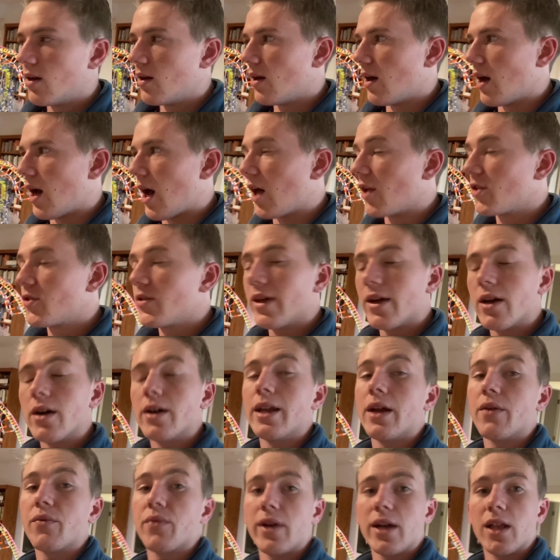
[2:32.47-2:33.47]
I'll do that on
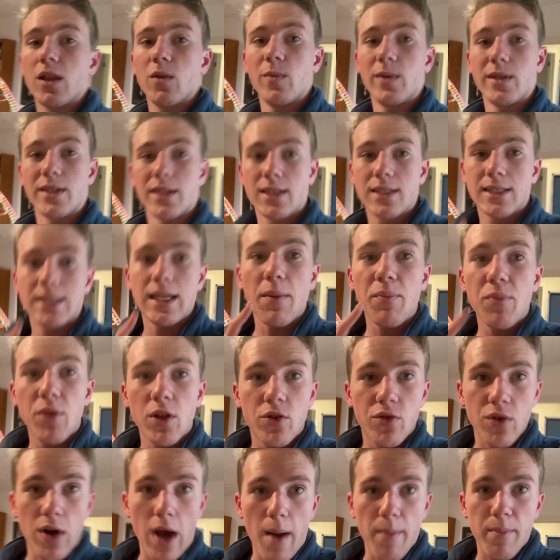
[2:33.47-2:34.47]
every element except the
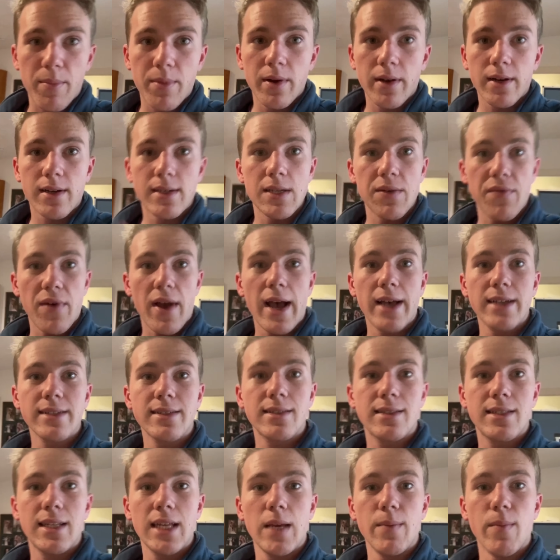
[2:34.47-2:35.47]
drop, because if it has
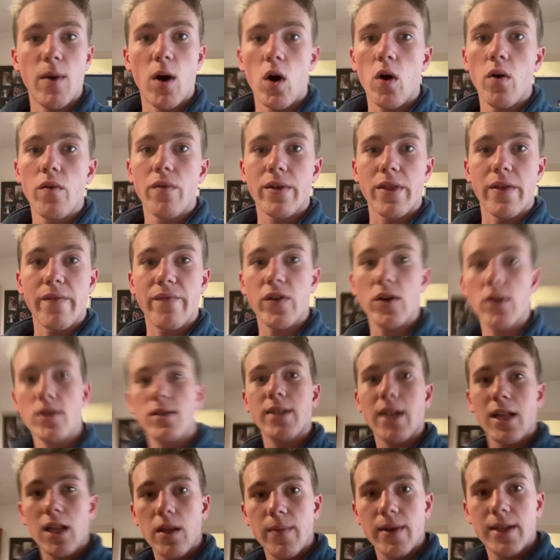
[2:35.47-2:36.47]
steam over the first
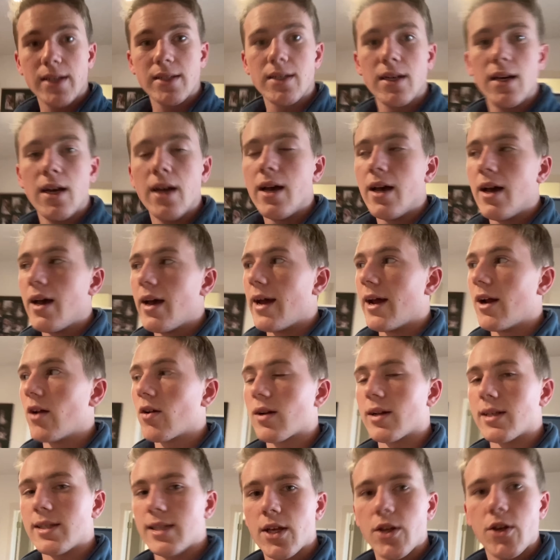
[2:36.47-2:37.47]
element, it'll
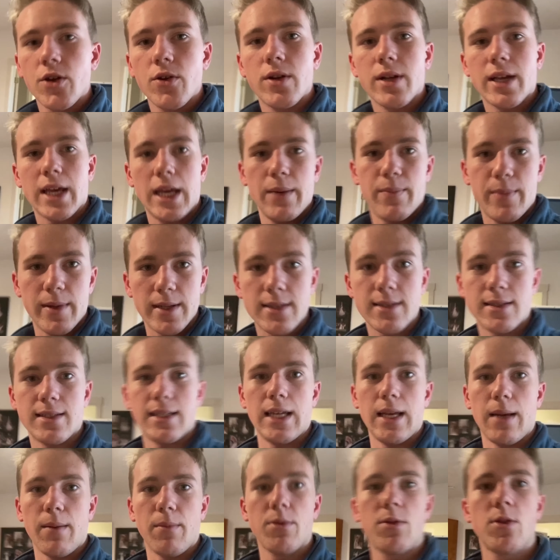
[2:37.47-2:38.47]
continue to keep its
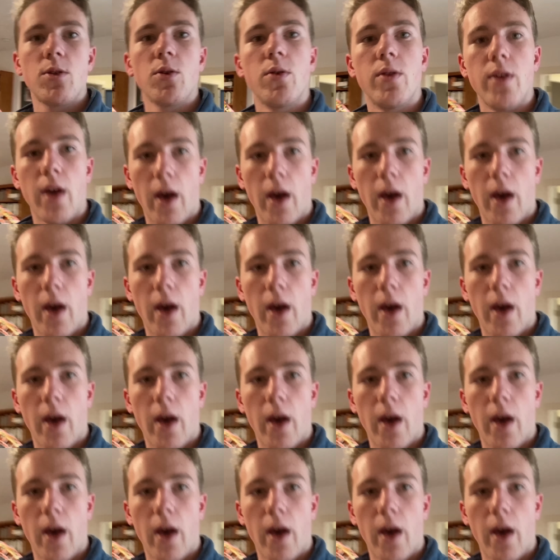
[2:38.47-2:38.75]
steam through the